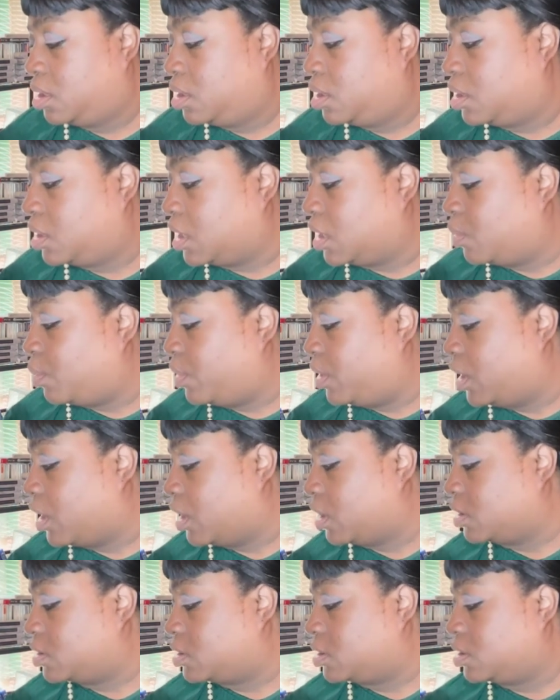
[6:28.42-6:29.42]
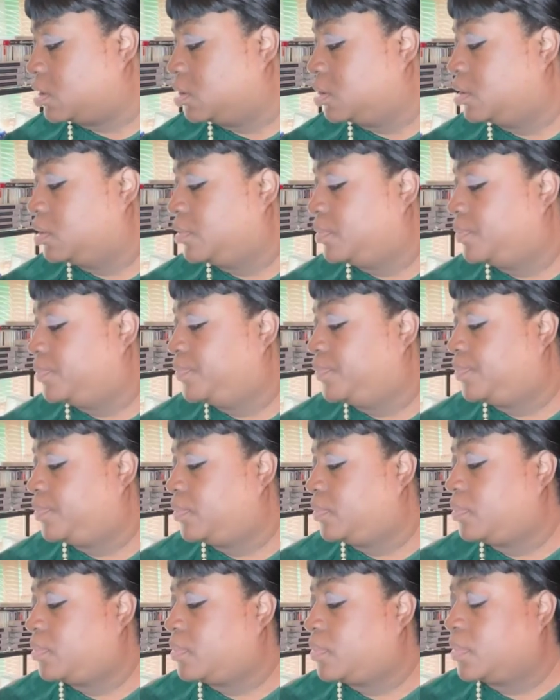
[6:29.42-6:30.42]
that'll be nice.
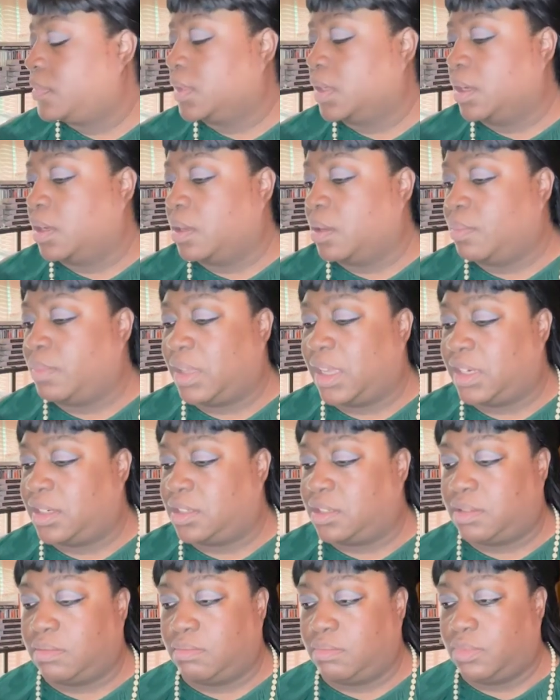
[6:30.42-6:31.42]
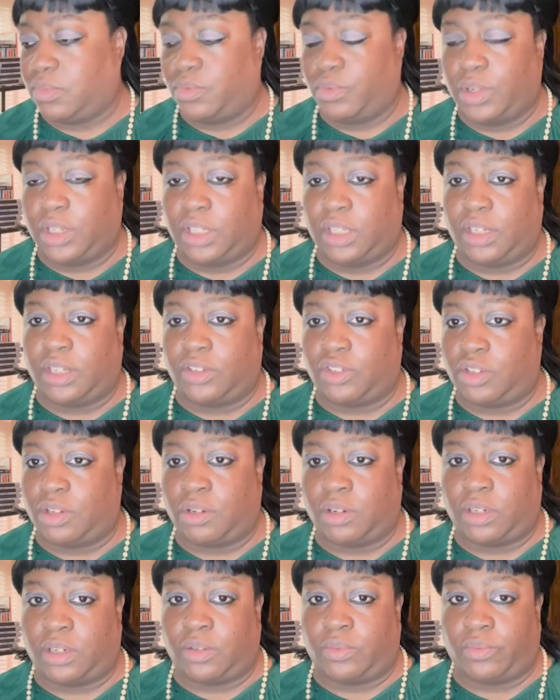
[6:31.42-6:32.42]
I just really this year
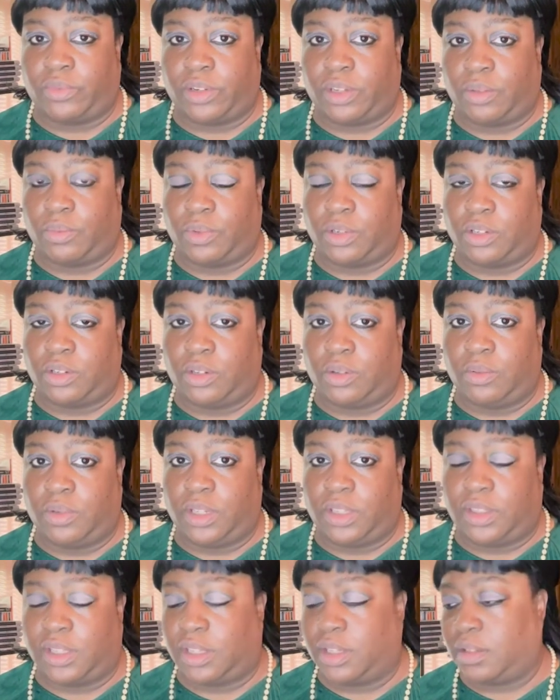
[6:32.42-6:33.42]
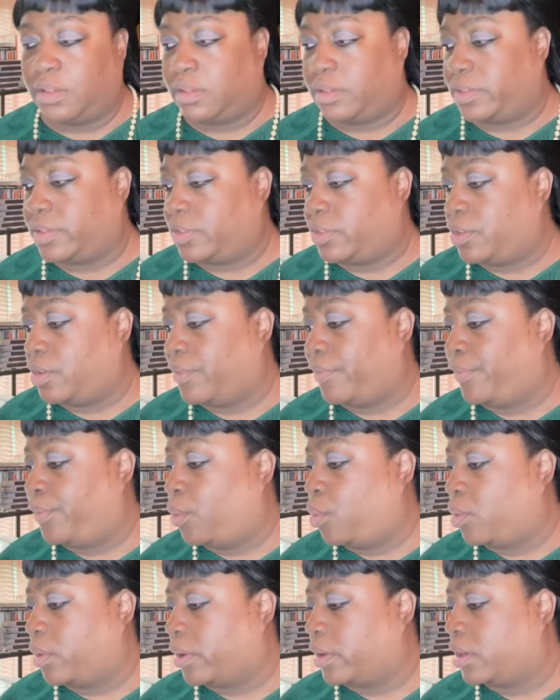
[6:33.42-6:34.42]
I didn't really want to do anything. This is year
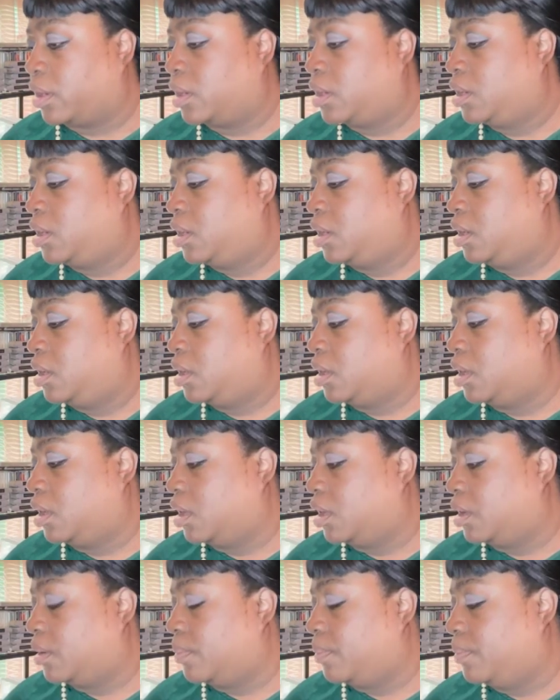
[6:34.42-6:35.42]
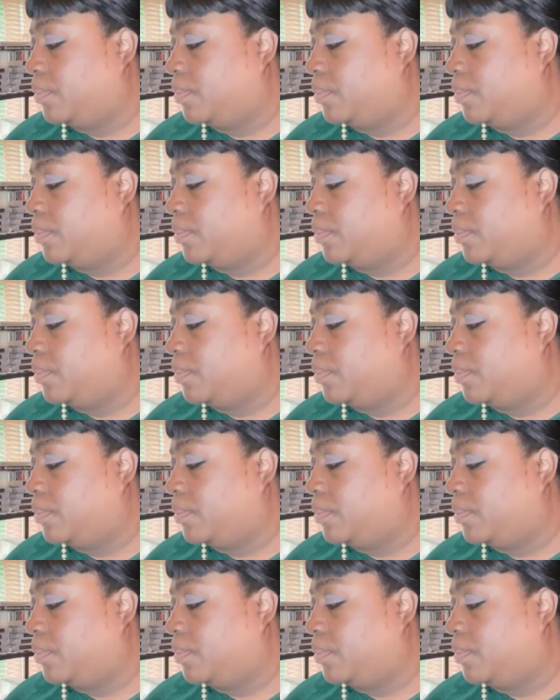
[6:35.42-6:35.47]
4. I